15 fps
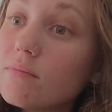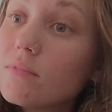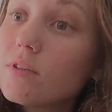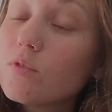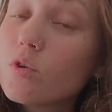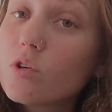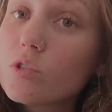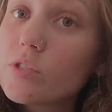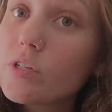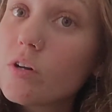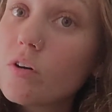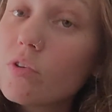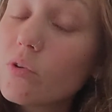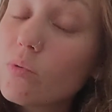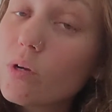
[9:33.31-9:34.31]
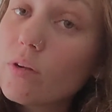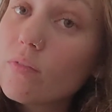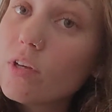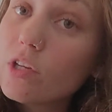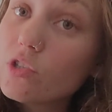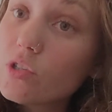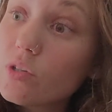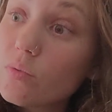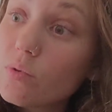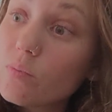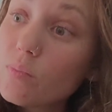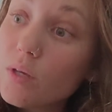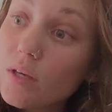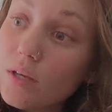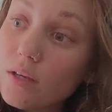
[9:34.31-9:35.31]
of course then all the renovation
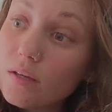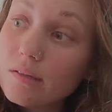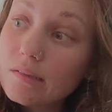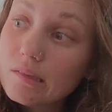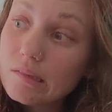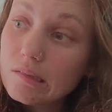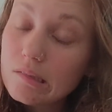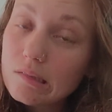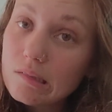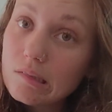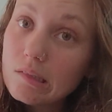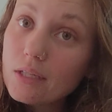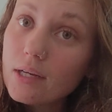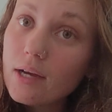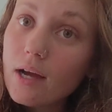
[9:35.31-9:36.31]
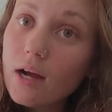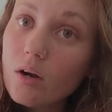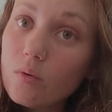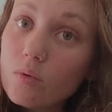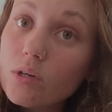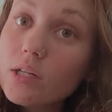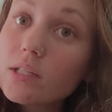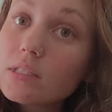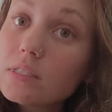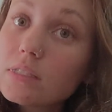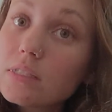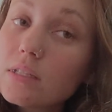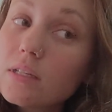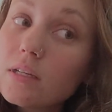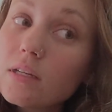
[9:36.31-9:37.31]
would be at risk